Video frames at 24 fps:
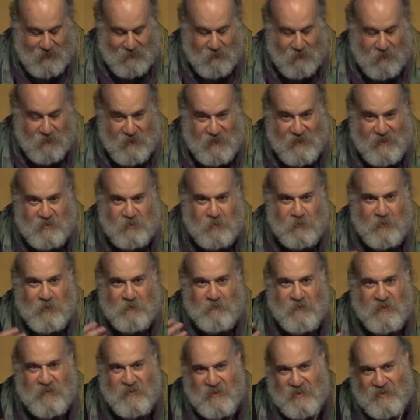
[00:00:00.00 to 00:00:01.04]
the history of
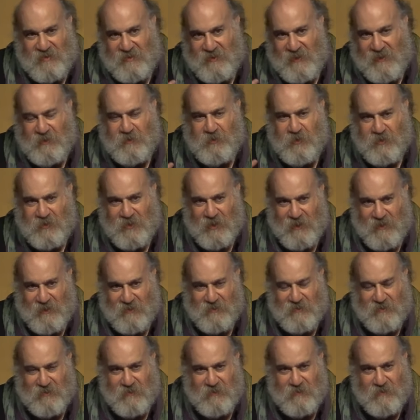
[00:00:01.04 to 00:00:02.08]
physics teaches
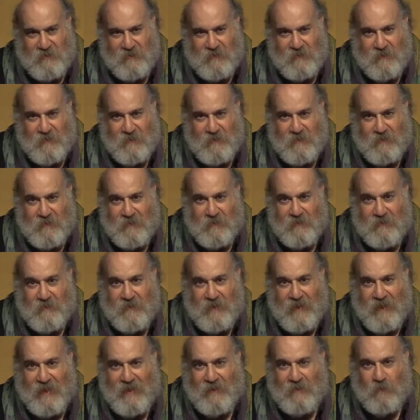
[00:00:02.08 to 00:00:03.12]
us
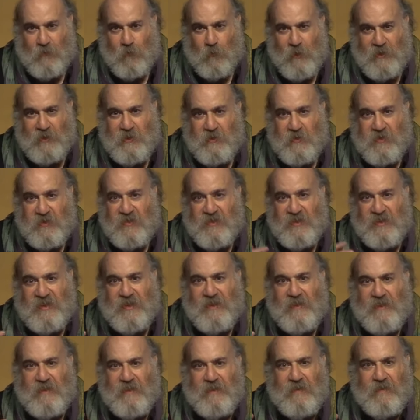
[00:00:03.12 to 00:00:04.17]
that when you
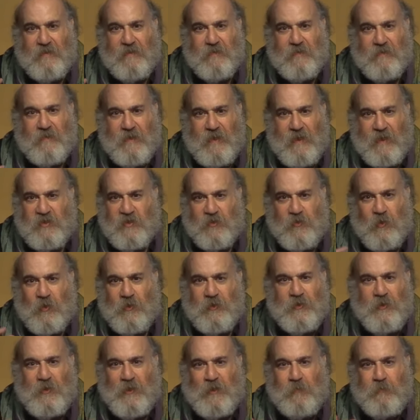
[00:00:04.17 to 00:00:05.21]
see
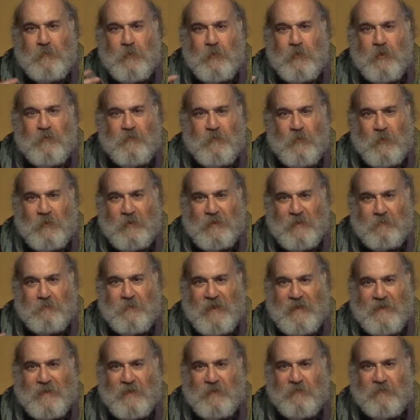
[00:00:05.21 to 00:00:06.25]
extraordinarily beautiful and
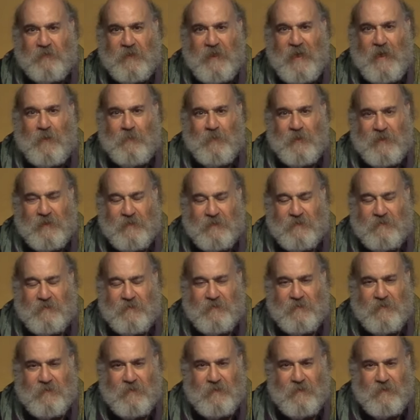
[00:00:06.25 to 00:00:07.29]
compelling phenomena,
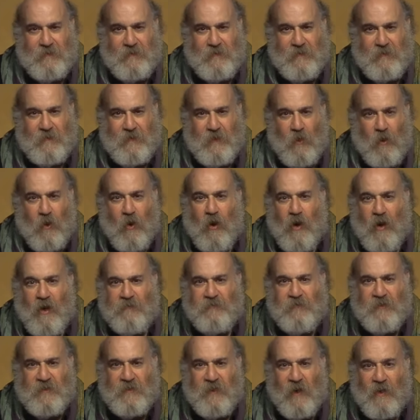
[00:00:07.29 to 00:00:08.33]

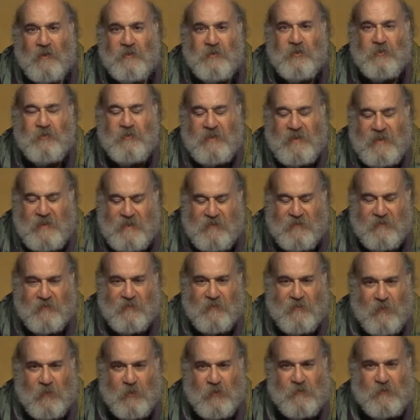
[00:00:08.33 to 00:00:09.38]
often
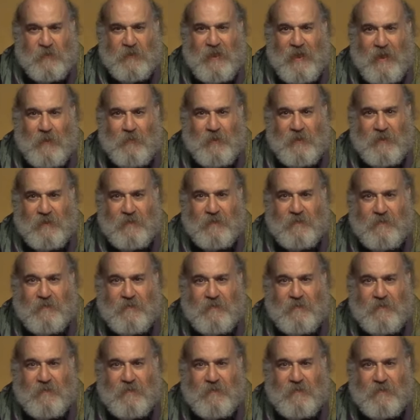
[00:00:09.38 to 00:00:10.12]
underneath those phenomena,